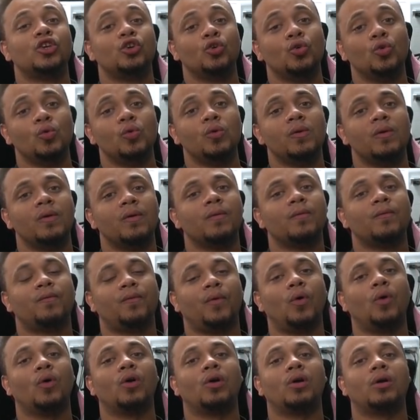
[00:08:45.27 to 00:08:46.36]
you,
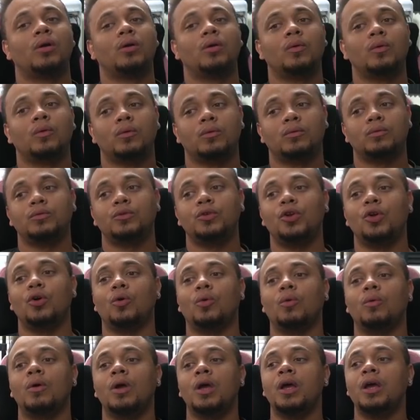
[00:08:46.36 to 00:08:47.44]
for, you
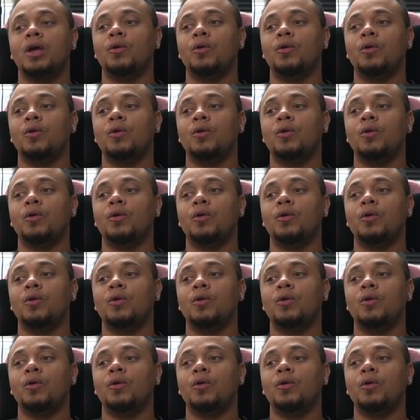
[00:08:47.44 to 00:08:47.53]
know,